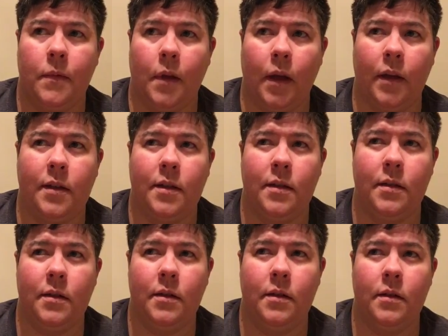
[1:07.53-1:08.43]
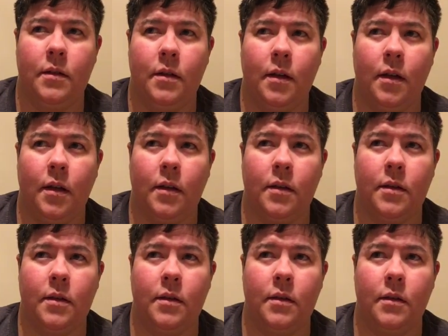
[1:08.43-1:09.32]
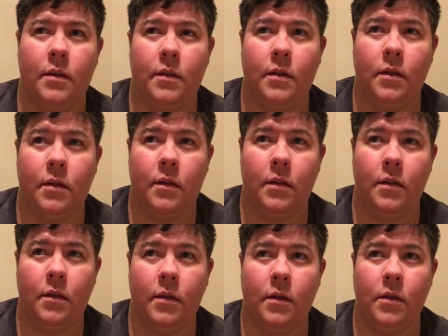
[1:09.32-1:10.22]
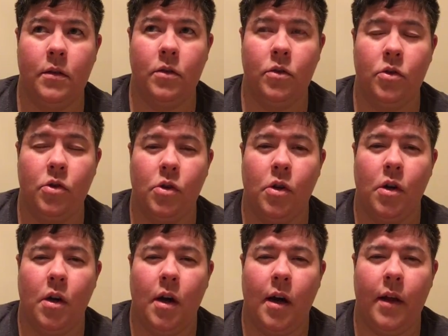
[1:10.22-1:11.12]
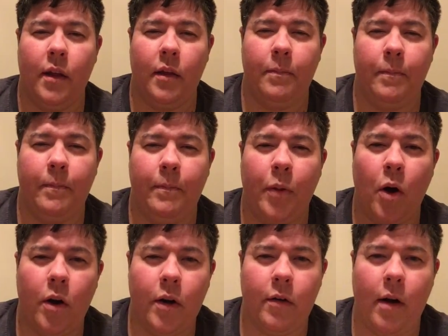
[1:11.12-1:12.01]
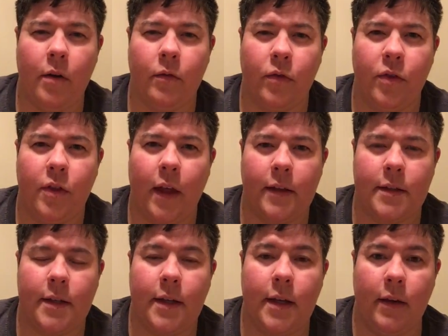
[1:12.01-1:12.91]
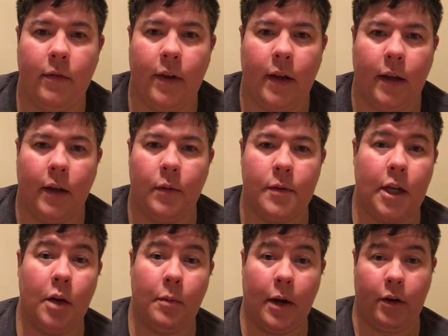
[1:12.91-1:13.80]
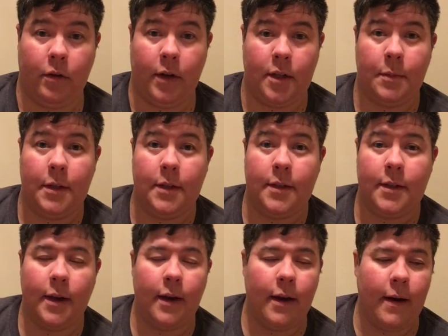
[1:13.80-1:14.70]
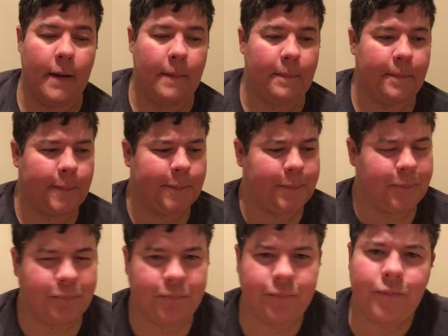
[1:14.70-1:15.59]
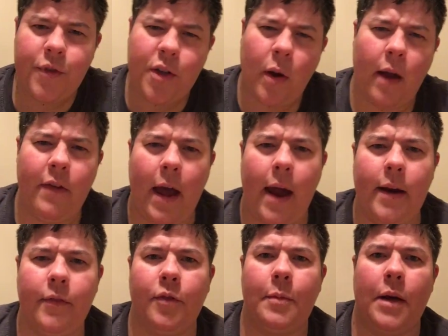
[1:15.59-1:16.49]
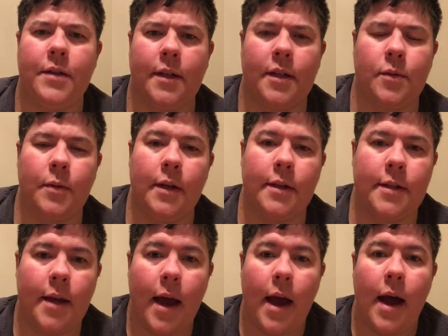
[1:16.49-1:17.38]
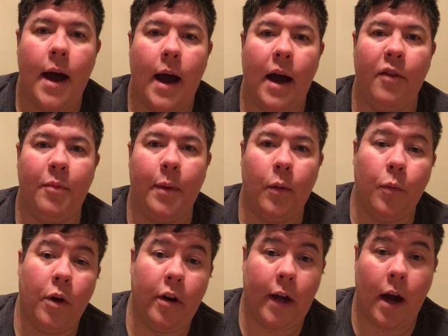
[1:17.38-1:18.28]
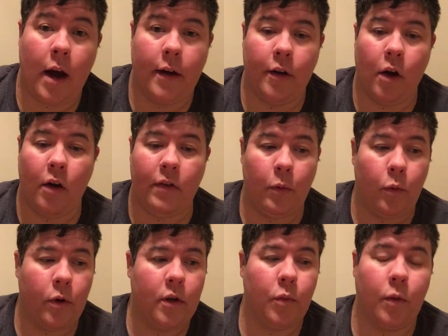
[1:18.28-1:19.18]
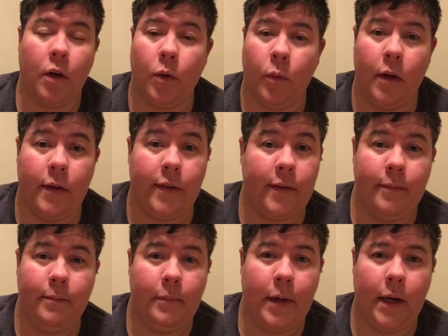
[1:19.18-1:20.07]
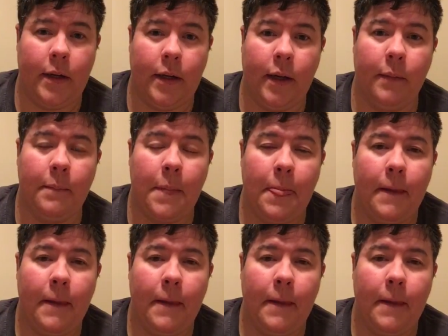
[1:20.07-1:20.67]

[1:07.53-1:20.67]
like six. I bought it around Thanksgiving. It was here by Christmas. So I've had it for about 6 weeks. I've been wearing it on and off. I wore it to work once. Bad idea.